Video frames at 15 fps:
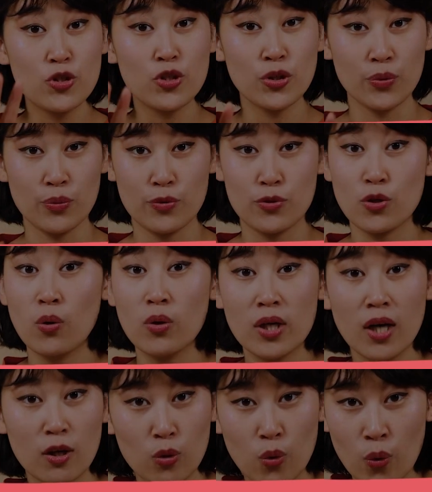2, don't
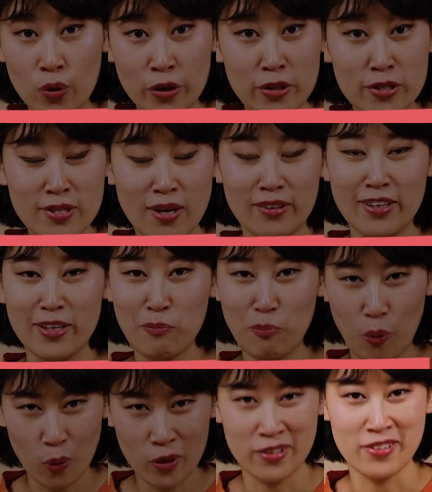cut corners on the
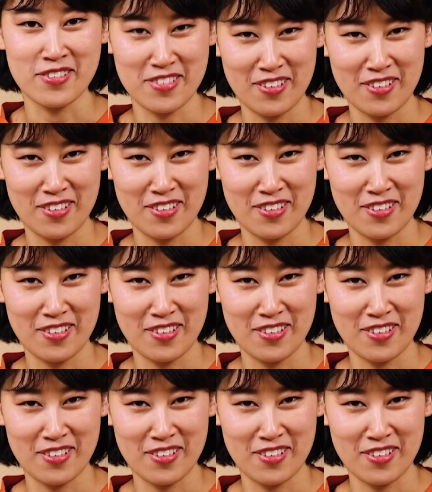important